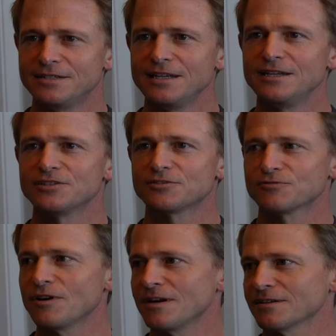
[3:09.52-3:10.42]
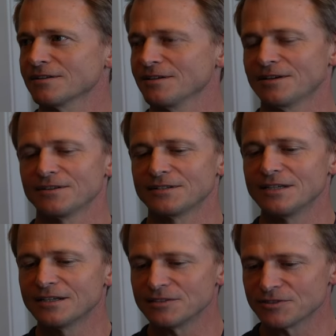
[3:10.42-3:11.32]
destruct or
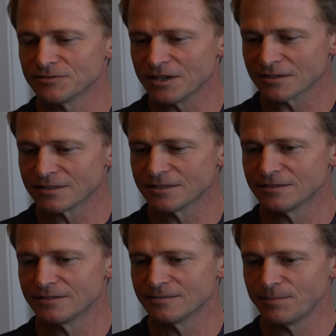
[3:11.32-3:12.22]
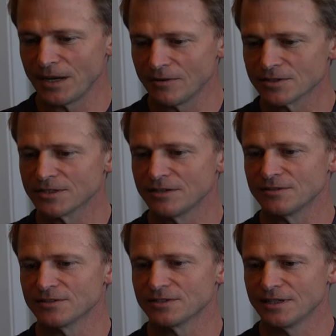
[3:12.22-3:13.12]
deconstruct power
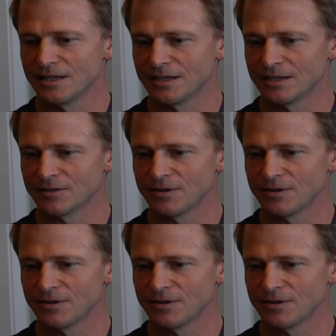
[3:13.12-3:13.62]
centers and, and